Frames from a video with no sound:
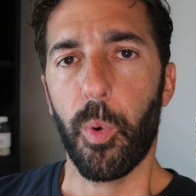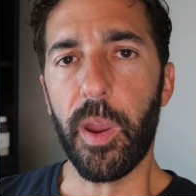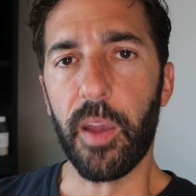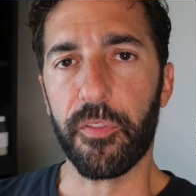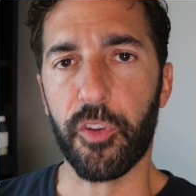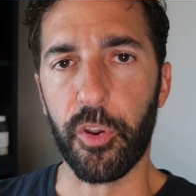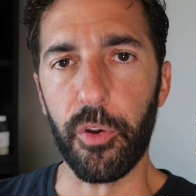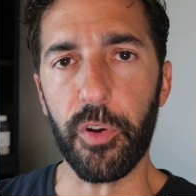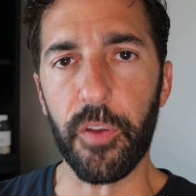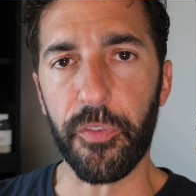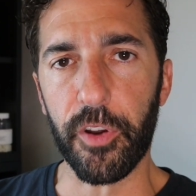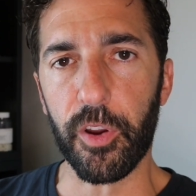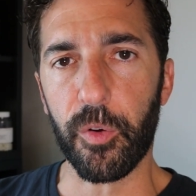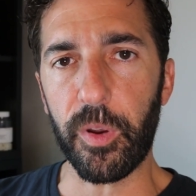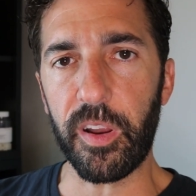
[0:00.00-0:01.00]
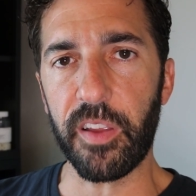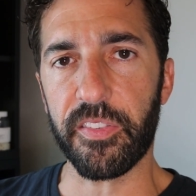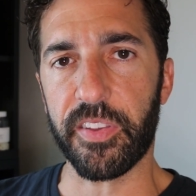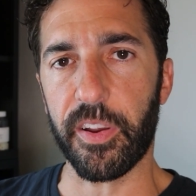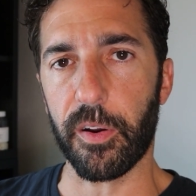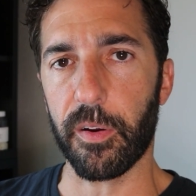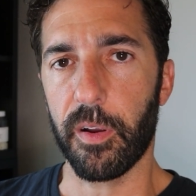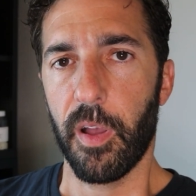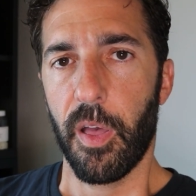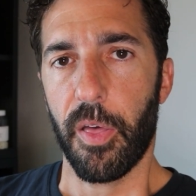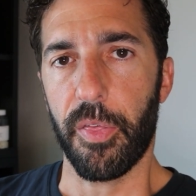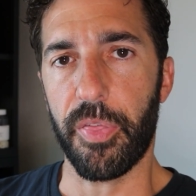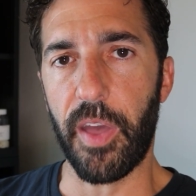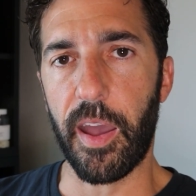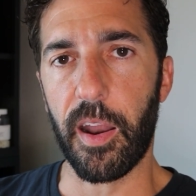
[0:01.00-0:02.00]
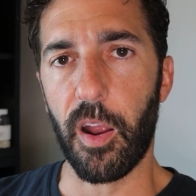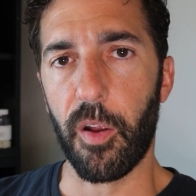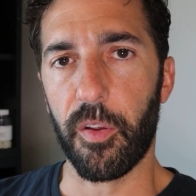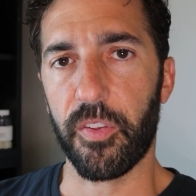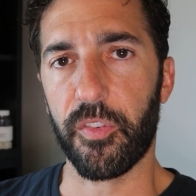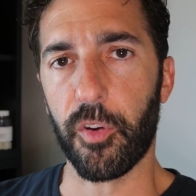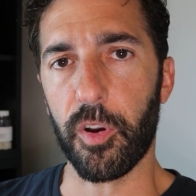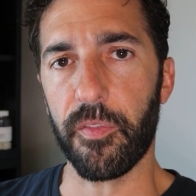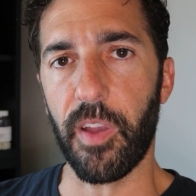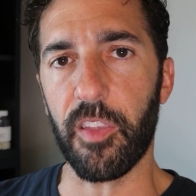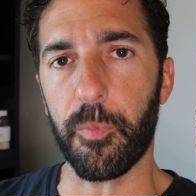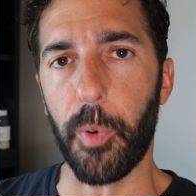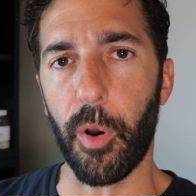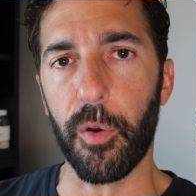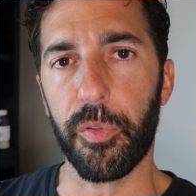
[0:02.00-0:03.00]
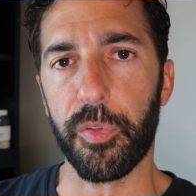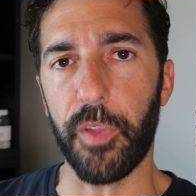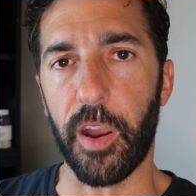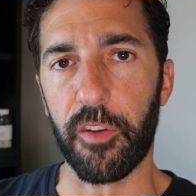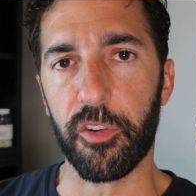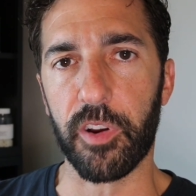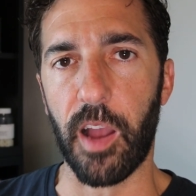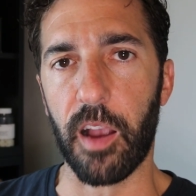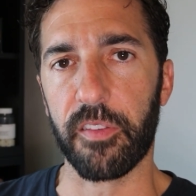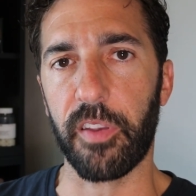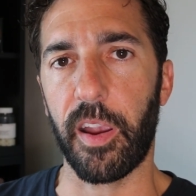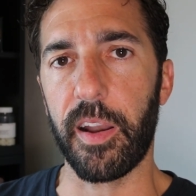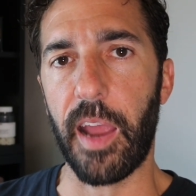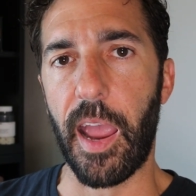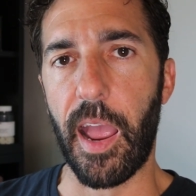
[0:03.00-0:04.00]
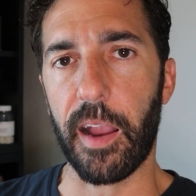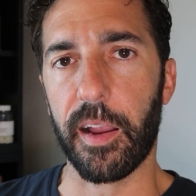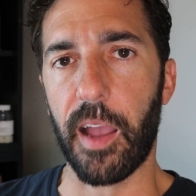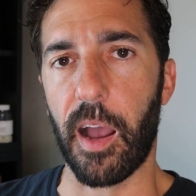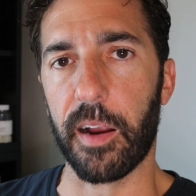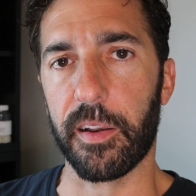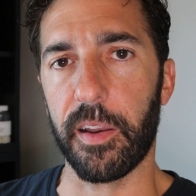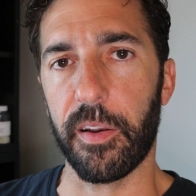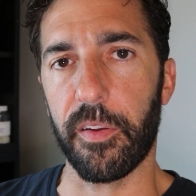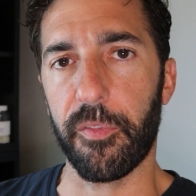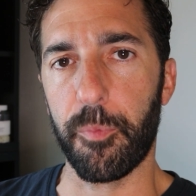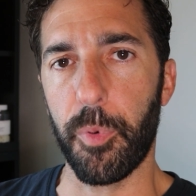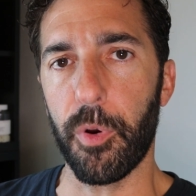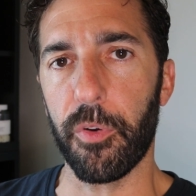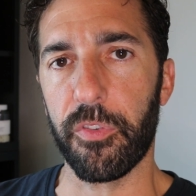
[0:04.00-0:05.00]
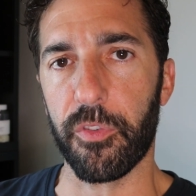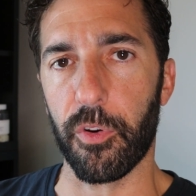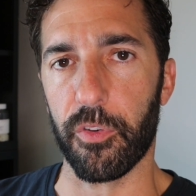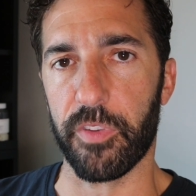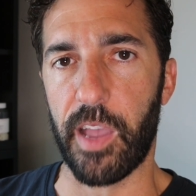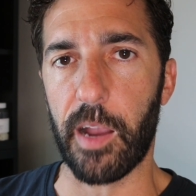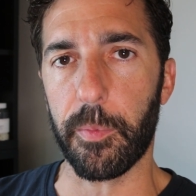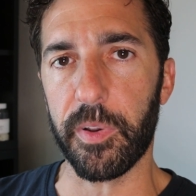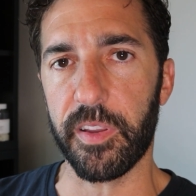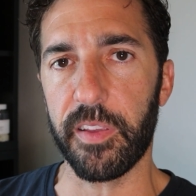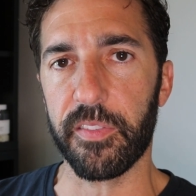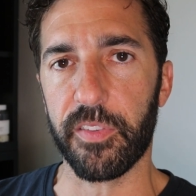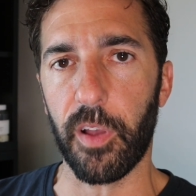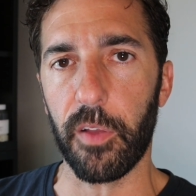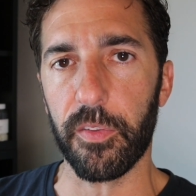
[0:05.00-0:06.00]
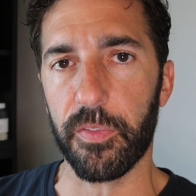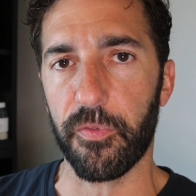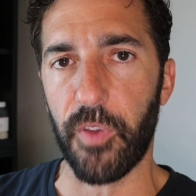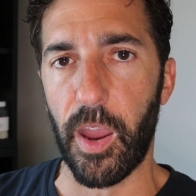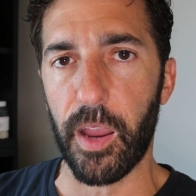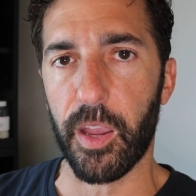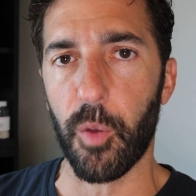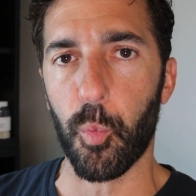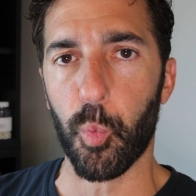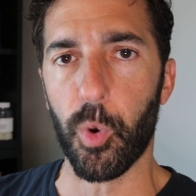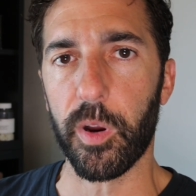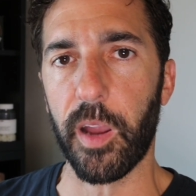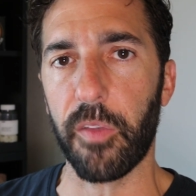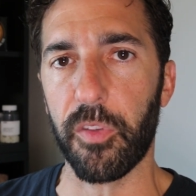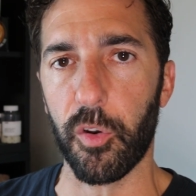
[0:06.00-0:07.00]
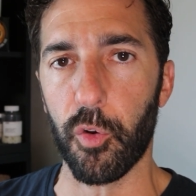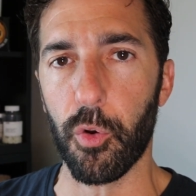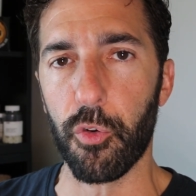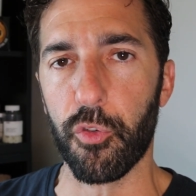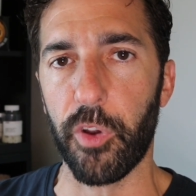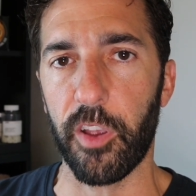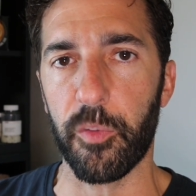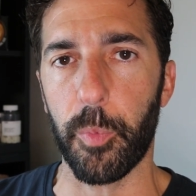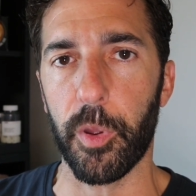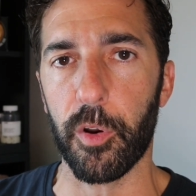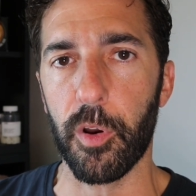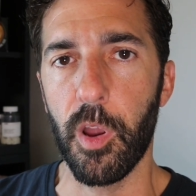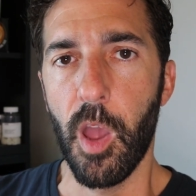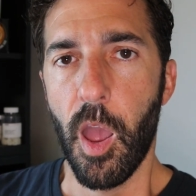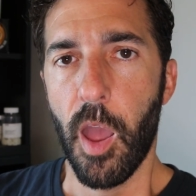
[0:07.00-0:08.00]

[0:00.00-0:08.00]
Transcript: we have two different ingredients here that serve as both nitric oxide and cognitive boosters. Agmatine sulfate can work as a neurotransmitter.